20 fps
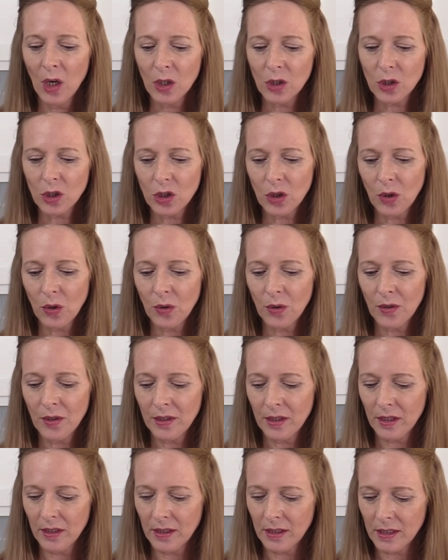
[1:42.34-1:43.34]
So
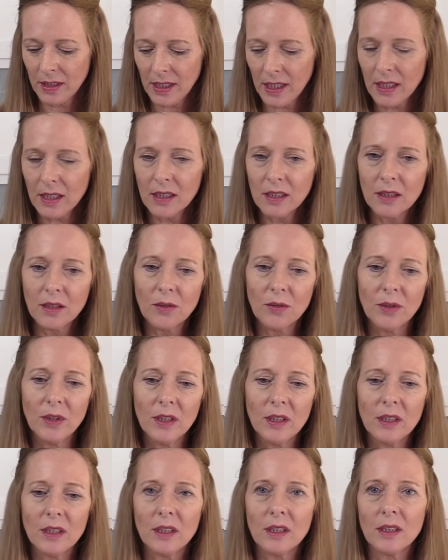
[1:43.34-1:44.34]
the second
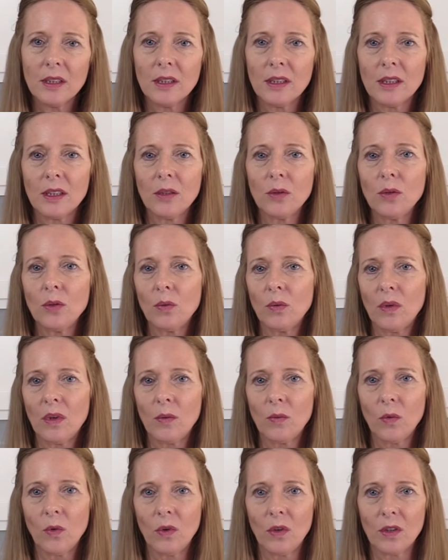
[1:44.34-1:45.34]
ingredient is
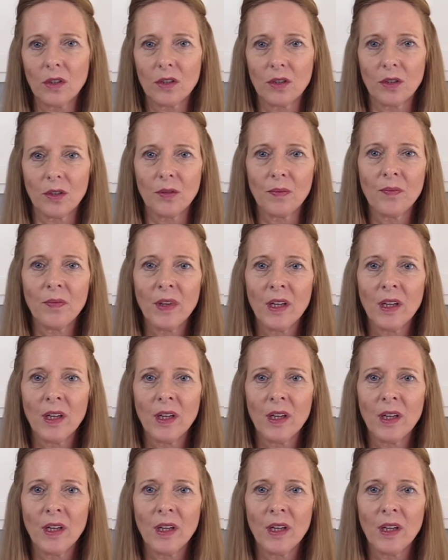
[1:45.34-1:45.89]
lukewarm water,